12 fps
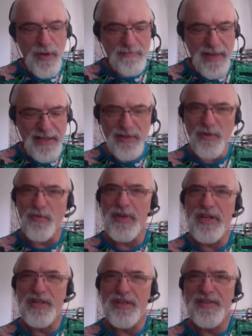many
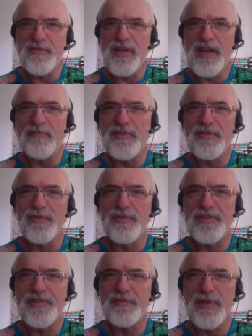Norwegians who came to
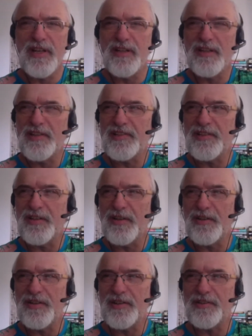Sweden this
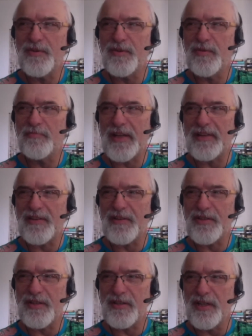year. There's Guro
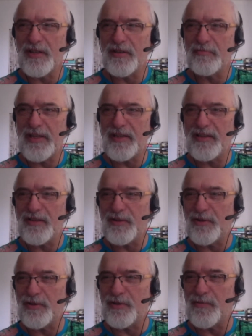Pettersen in
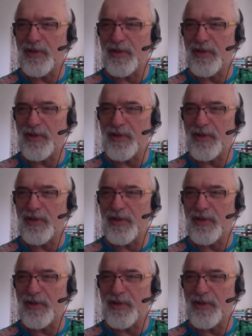Piteå.